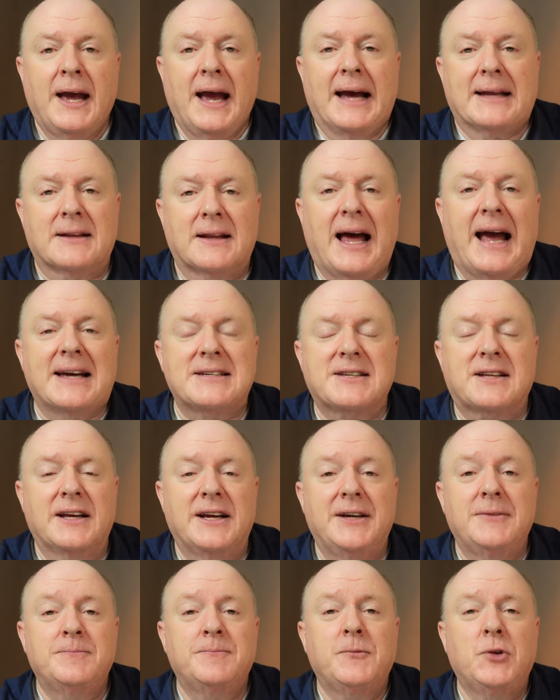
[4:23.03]
And
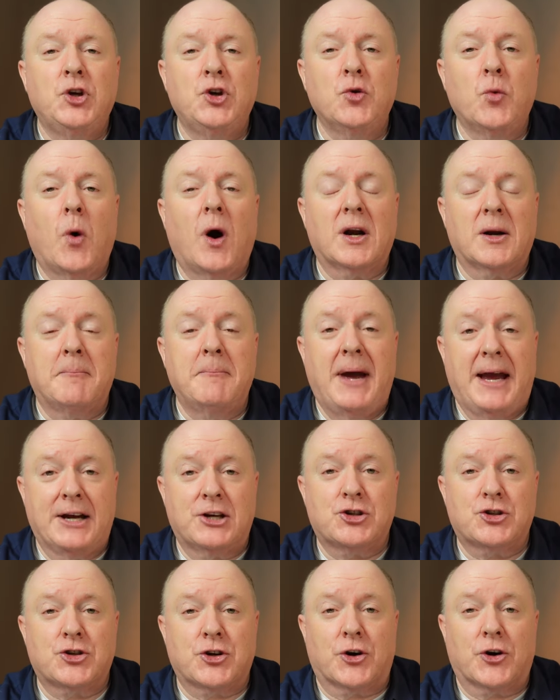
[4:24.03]
lastly, you want to
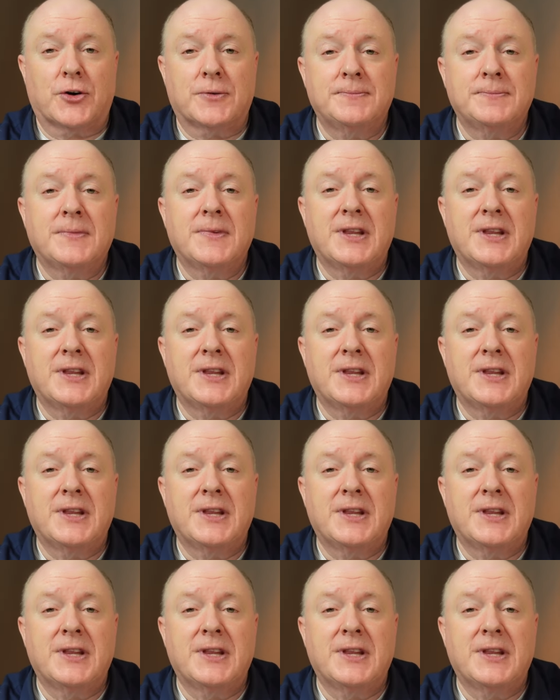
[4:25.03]
make sure